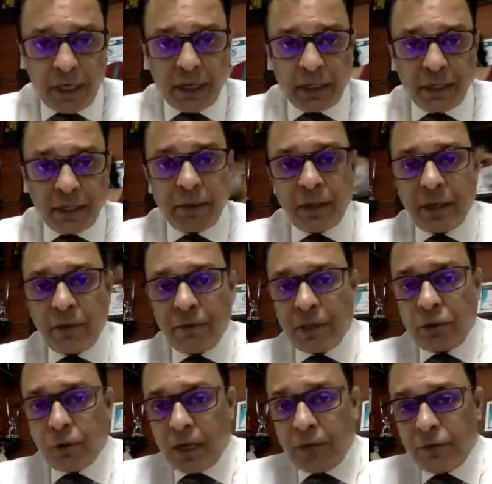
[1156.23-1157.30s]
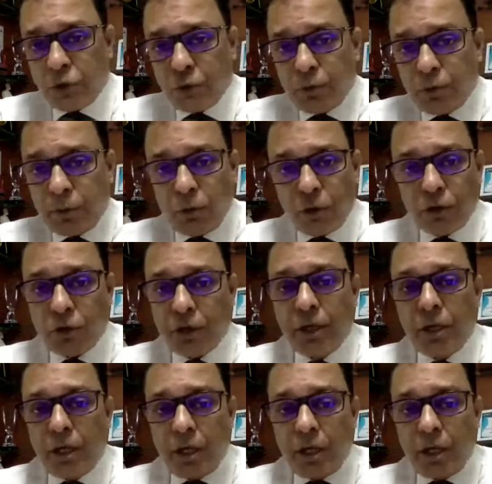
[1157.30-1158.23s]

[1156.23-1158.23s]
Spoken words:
And when you have a tubal block,